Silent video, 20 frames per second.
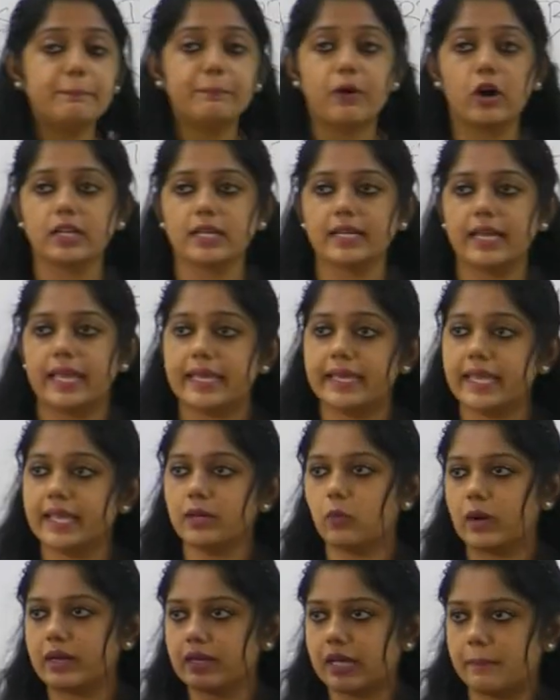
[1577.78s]
important.
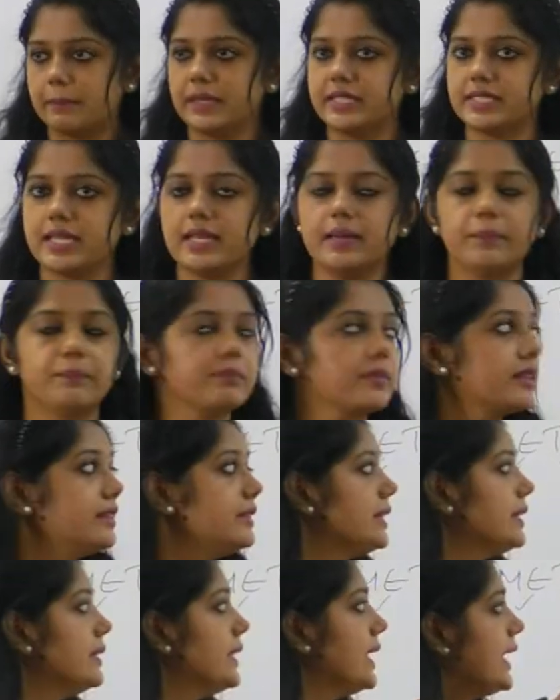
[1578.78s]
Again, one committee.
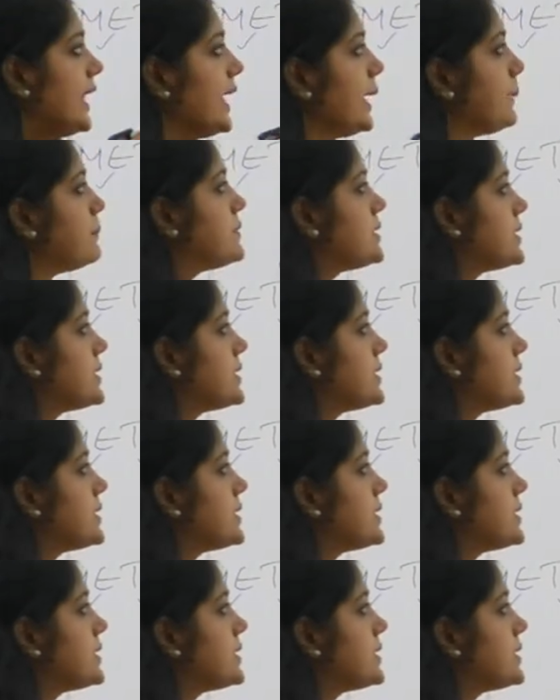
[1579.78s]
Dilip